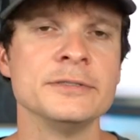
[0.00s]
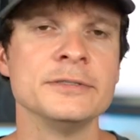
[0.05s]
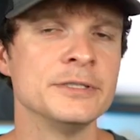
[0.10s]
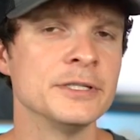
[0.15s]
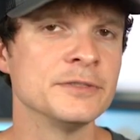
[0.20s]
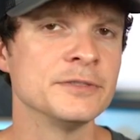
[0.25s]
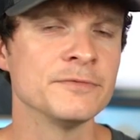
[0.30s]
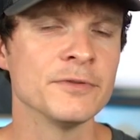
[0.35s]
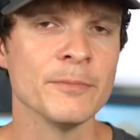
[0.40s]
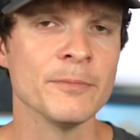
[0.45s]

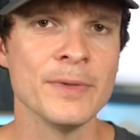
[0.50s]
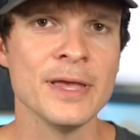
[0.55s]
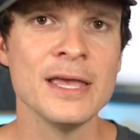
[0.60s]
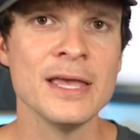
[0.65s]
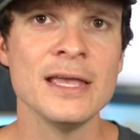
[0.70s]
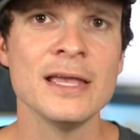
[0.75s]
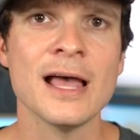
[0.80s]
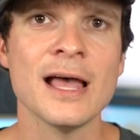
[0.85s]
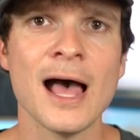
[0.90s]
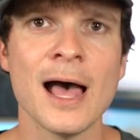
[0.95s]
Just for
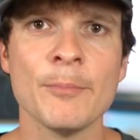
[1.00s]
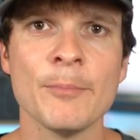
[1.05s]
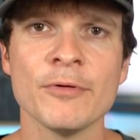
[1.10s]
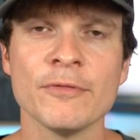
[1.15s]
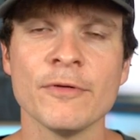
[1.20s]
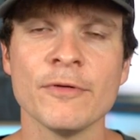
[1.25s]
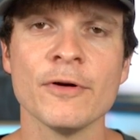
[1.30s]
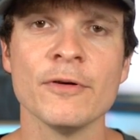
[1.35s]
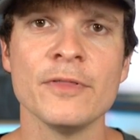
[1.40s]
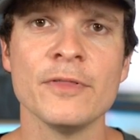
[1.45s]
me, I
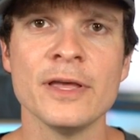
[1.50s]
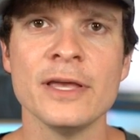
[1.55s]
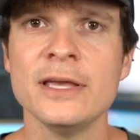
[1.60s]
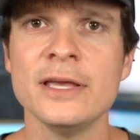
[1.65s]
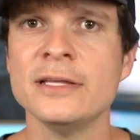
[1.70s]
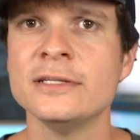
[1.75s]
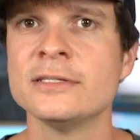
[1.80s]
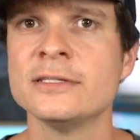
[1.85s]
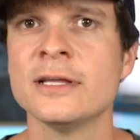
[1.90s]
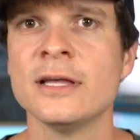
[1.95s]
prefer
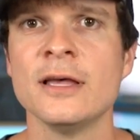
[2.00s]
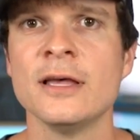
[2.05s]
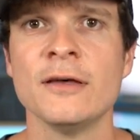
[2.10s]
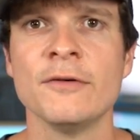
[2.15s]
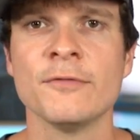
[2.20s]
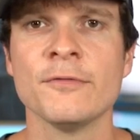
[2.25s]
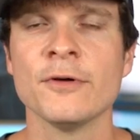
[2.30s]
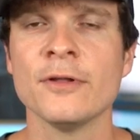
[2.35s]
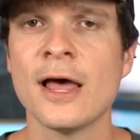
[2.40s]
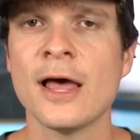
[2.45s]
these
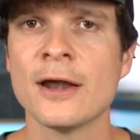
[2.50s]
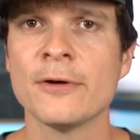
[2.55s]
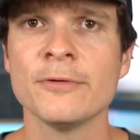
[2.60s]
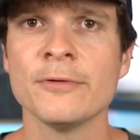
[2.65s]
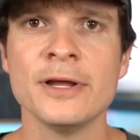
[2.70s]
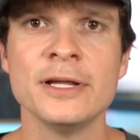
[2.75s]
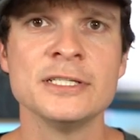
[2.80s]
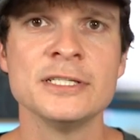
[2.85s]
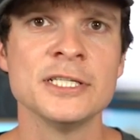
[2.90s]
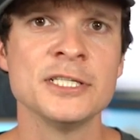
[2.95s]
for a lot of
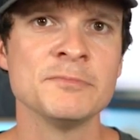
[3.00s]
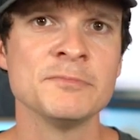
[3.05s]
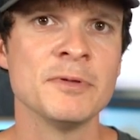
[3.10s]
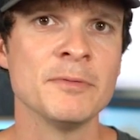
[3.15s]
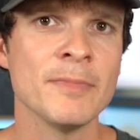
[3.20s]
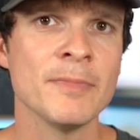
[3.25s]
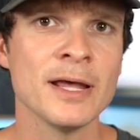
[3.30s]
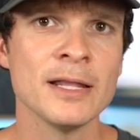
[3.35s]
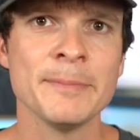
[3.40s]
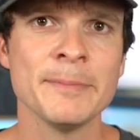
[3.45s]
reasons,
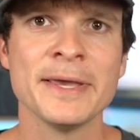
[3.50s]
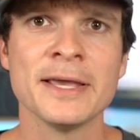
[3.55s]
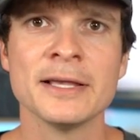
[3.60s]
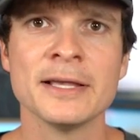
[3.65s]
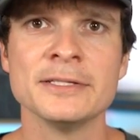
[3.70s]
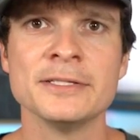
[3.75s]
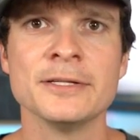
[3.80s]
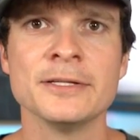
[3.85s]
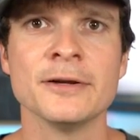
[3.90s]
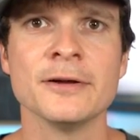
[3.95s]
but mainly
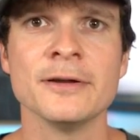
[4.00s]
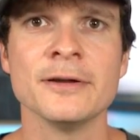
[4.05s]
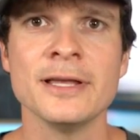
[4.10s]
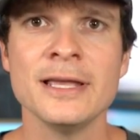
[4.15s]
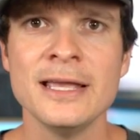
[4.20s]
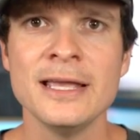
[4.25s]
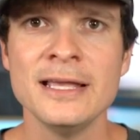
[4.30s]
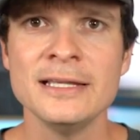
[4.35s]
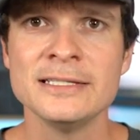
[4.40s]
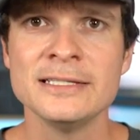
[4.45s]
because
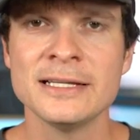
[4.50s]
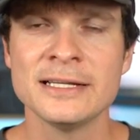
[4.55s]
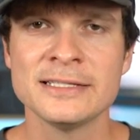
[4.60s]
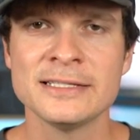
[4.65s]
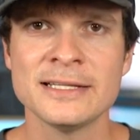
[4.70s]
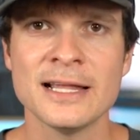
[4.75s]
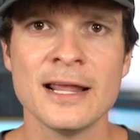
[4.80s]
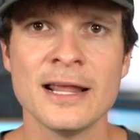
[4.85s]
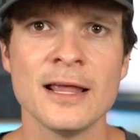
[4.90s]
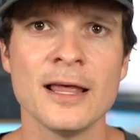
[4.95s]
they're easy to
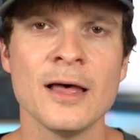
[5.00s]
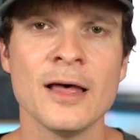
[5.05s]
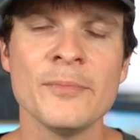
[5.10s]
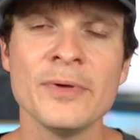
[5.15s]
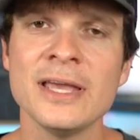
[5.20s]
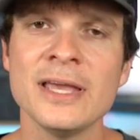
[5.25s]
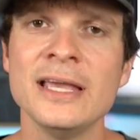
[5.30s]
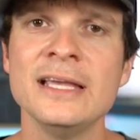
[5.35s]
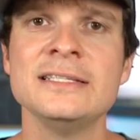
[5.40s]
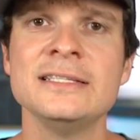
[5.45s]
set
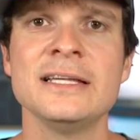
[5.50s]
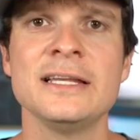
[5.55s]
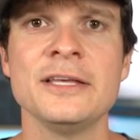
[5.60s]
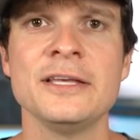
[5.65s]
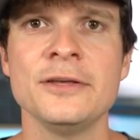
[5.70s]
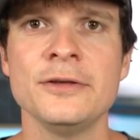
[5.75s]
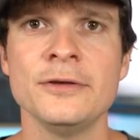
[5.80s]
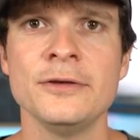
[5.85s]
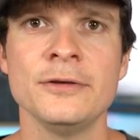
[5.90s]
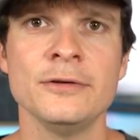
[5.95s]
up, easy to
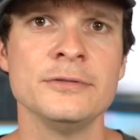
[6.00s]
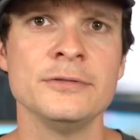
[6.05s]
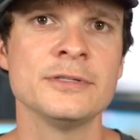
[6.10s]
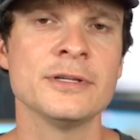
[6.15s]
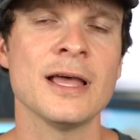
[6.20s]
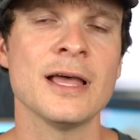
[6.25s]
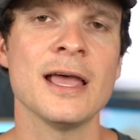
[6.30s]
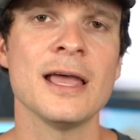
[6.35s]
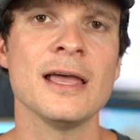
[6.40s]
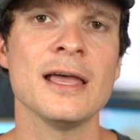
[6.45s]

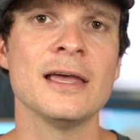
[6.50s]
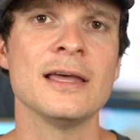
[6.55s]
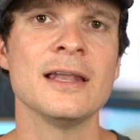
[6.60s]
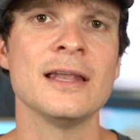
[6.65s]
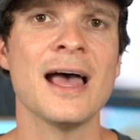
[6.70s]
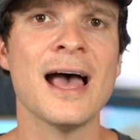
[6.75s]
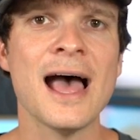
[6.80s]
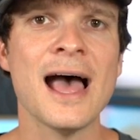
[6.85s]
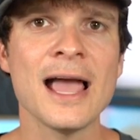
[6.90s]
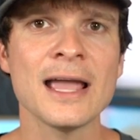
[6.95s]
use,
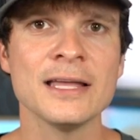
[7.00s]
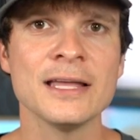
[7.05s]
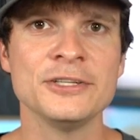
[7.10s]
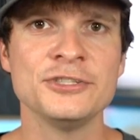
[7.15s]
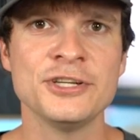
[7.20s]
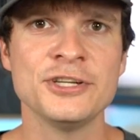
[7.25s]
and I can